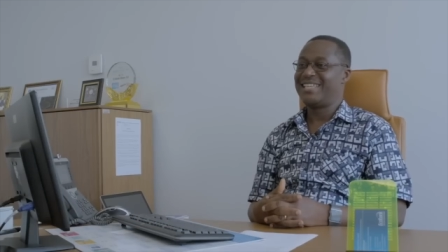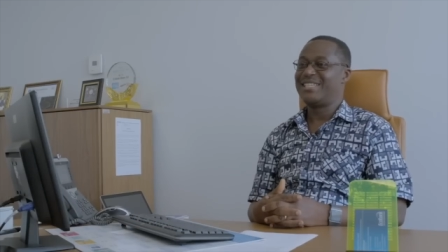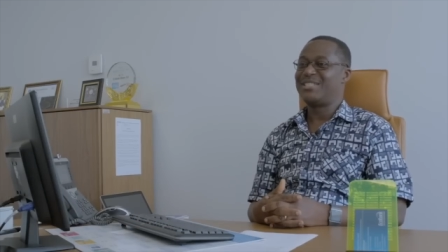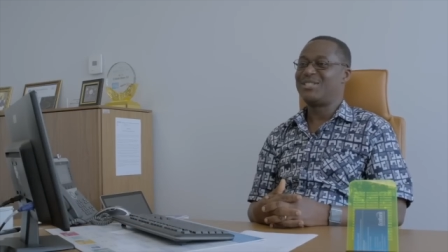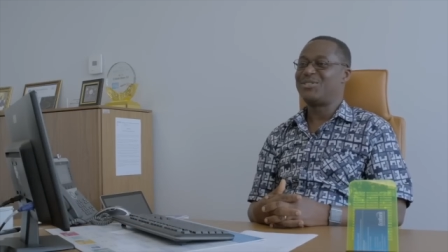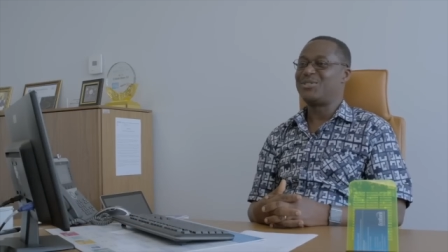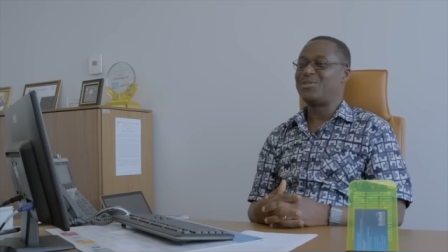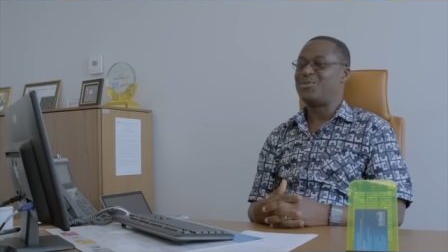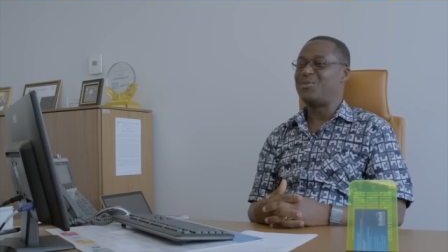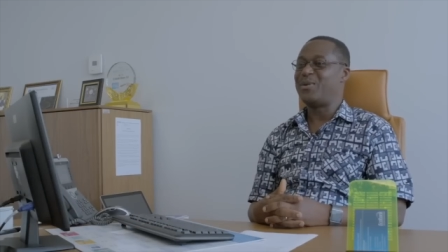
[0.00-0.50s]

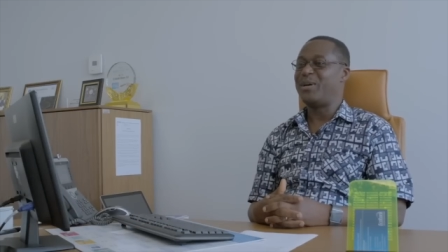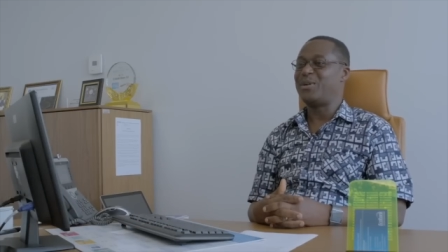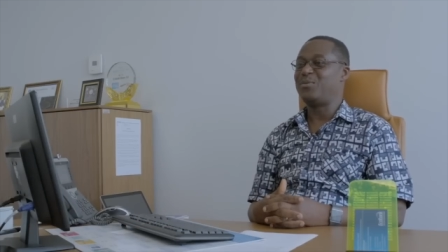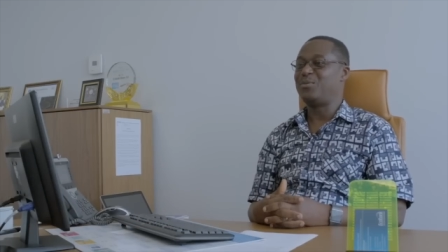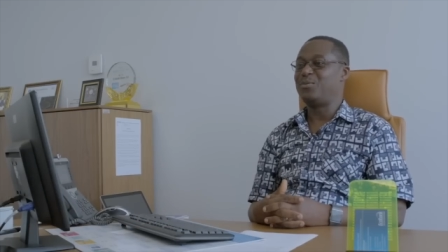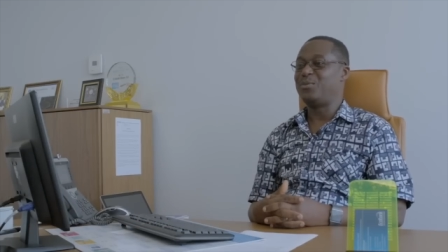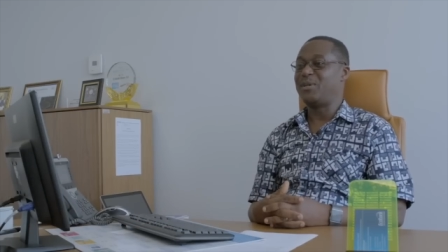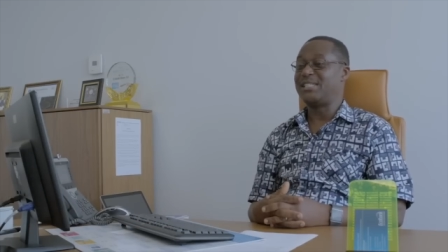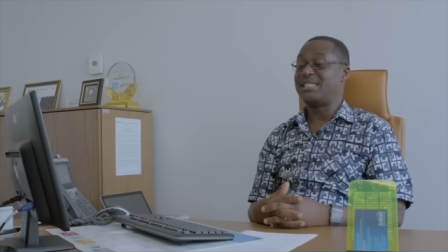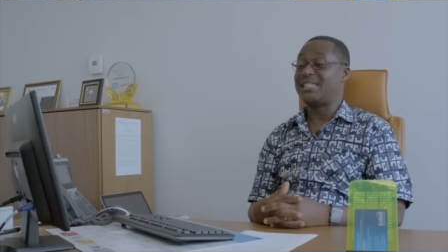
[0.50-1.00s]
So when
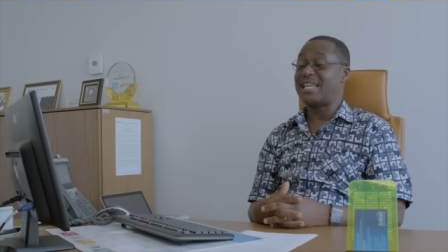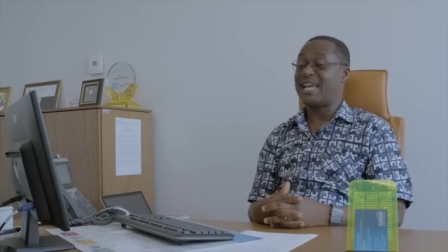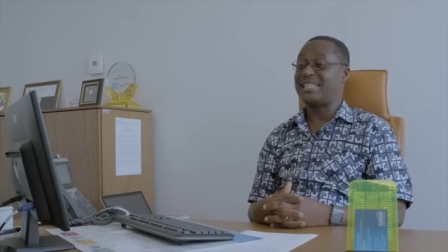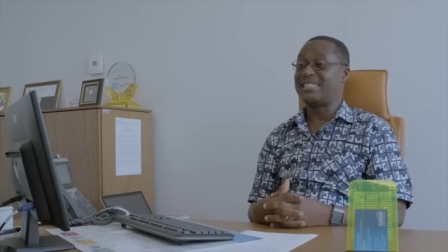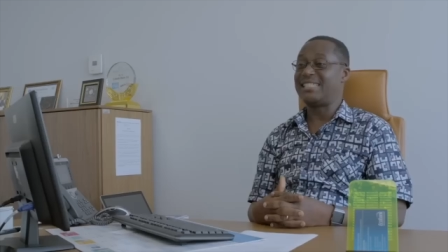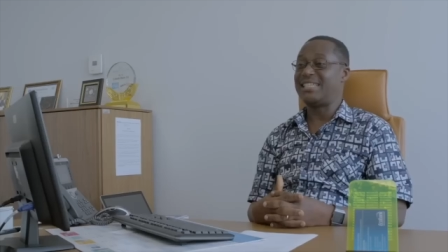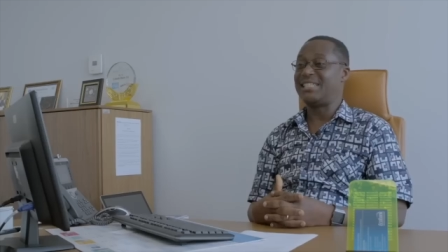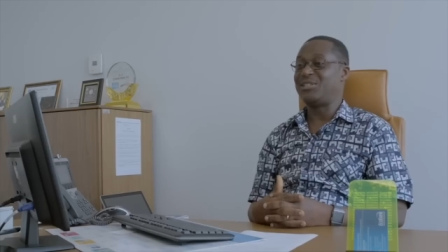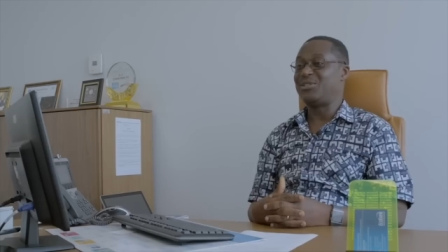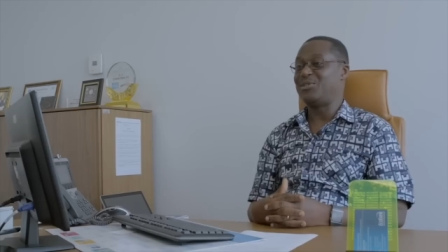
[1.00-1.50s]
we
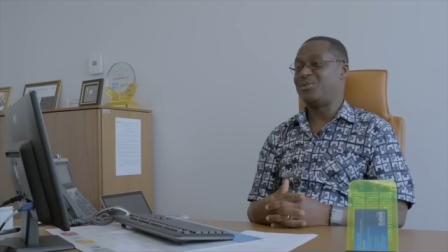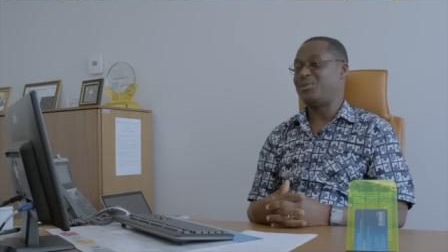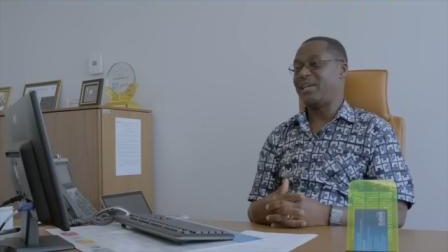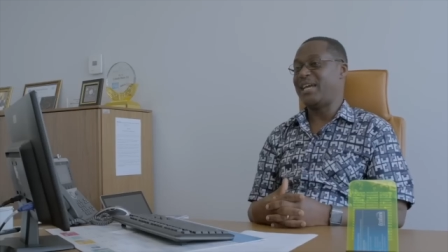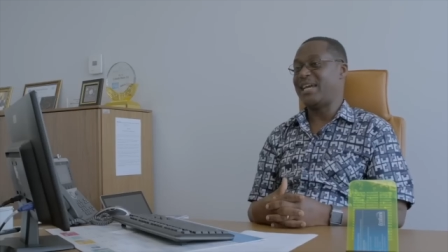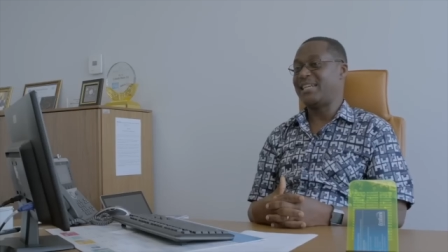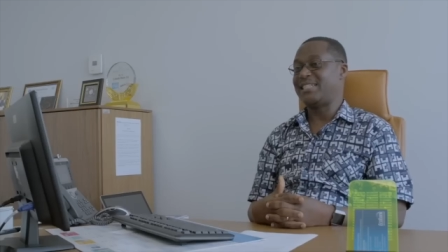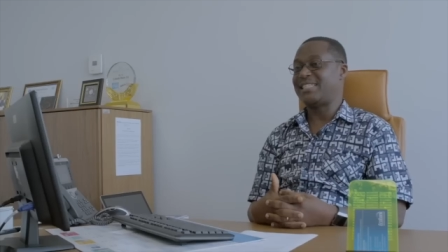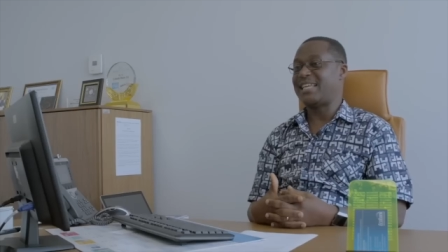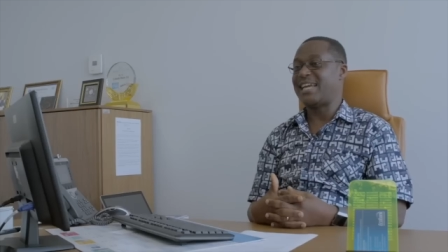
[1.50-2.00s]
started, you know, we
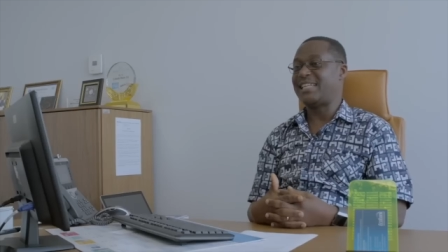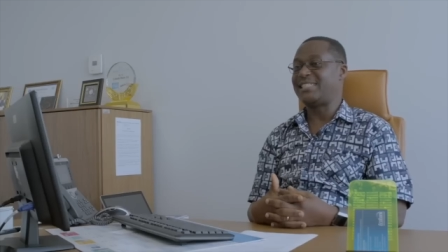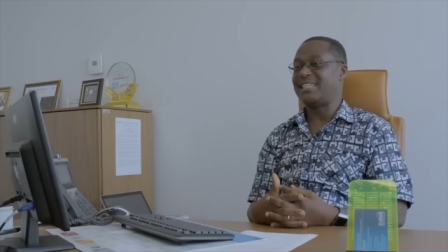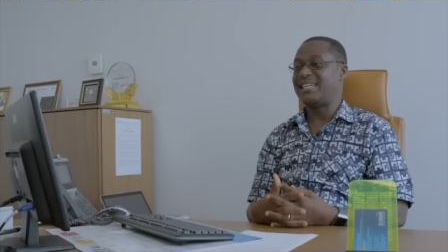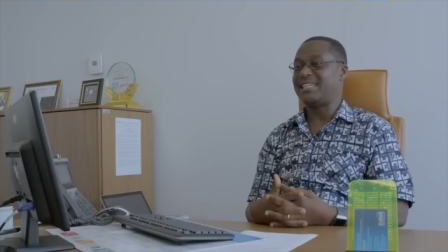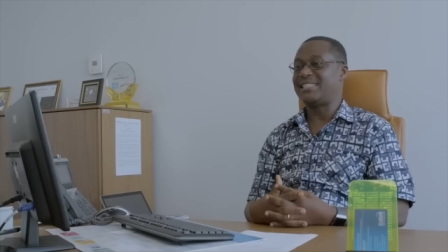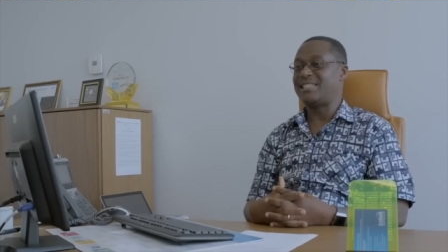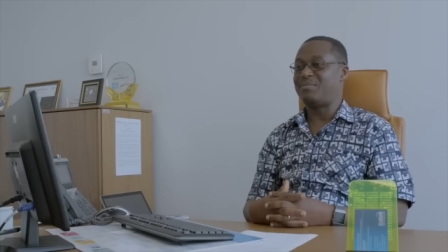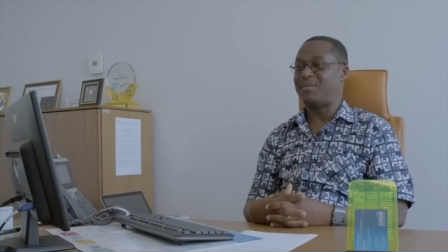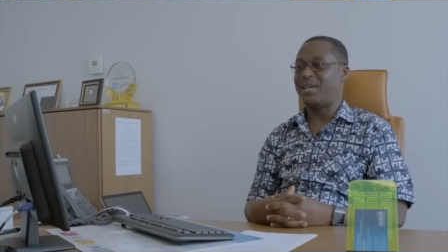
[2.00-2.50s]
had started
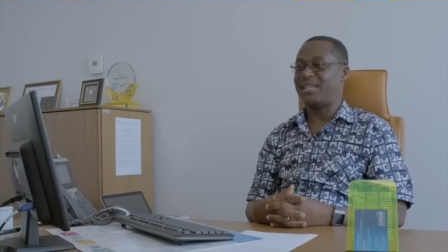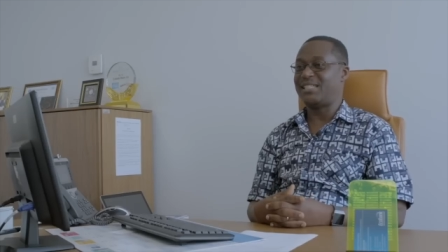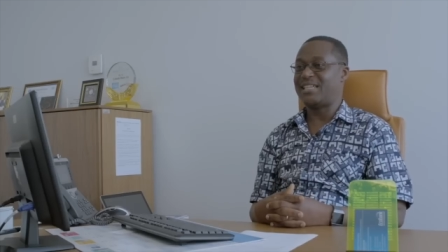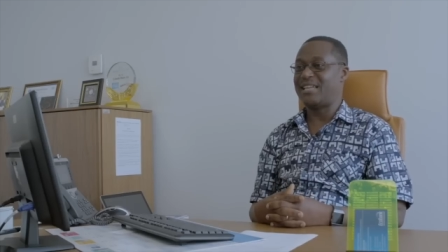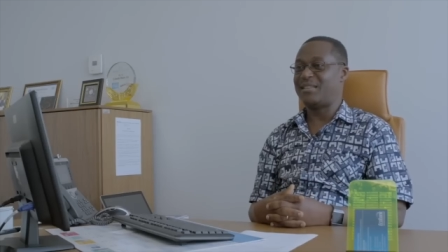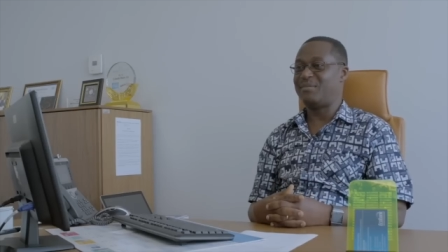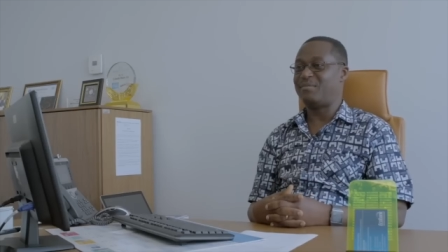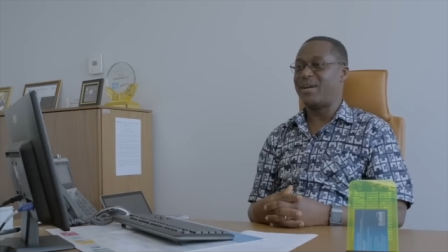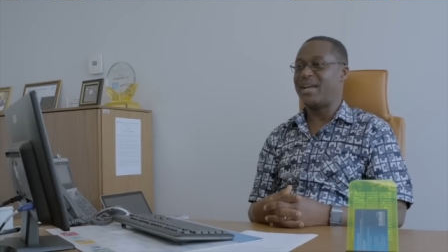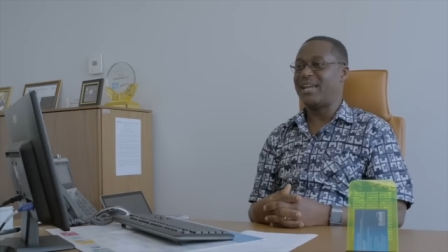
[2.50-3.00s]
as a
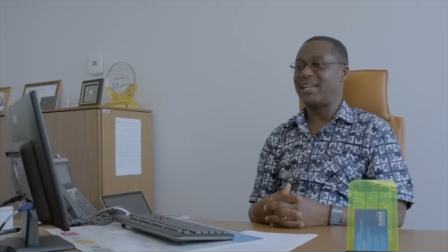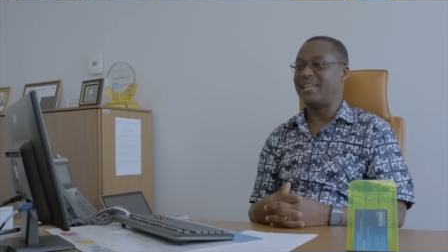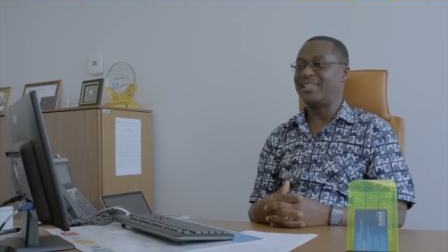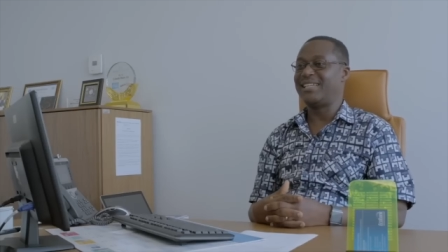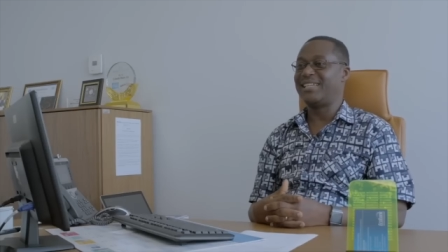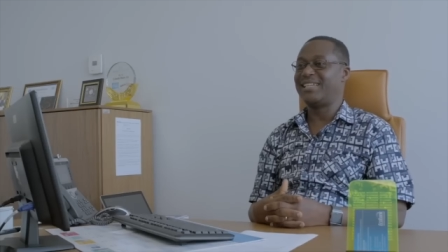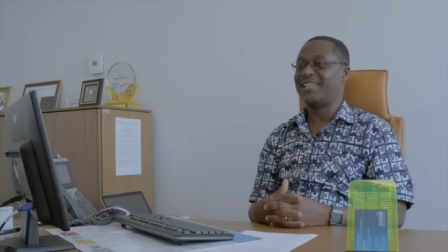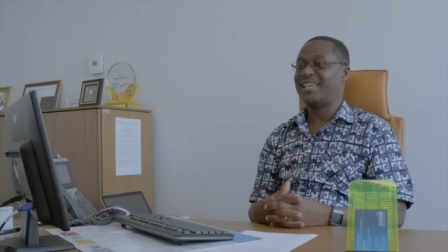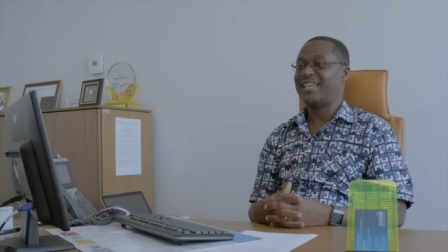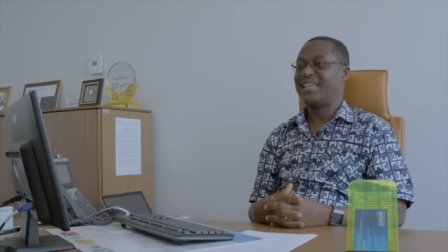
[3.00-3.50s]
merchant
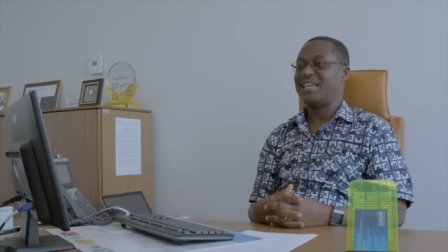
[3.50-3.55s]
bank